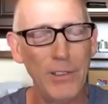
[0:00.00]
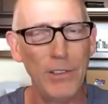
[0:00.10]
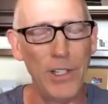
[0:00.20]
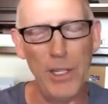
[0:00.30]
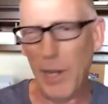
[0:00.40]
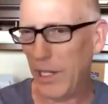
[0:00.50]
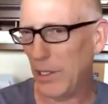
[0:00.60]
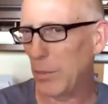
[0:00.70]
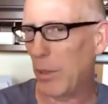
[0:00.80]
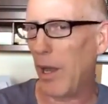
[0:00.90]
Did he make
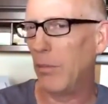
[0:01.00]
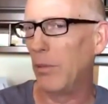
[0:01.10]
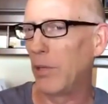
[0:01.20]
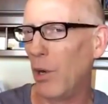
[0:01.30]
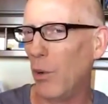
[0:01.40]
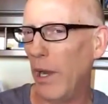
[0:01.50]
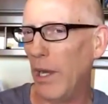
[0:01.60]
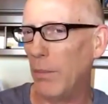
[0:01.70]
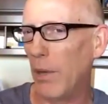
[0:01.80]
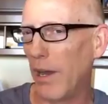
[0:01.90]
the problem go
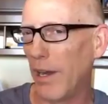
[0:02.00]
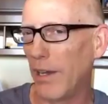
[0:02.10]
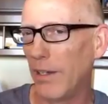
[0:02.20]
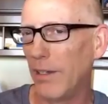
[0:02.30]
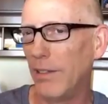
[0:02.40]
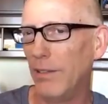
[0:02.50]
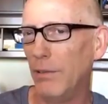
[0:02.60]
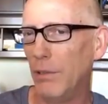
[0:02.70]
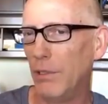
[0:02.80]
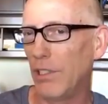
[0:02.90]
away by
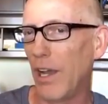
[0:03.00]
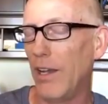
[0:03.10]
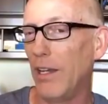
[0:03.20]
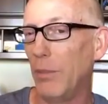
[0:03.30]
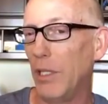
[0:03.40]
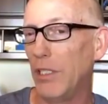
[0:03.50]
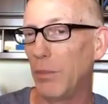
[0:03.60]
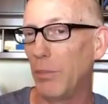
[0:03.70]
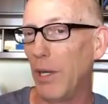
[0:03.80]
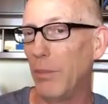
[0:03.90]
signing a piece
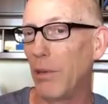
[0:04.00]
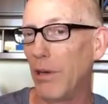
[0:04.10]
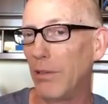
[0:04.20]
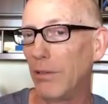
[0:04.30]
of paper?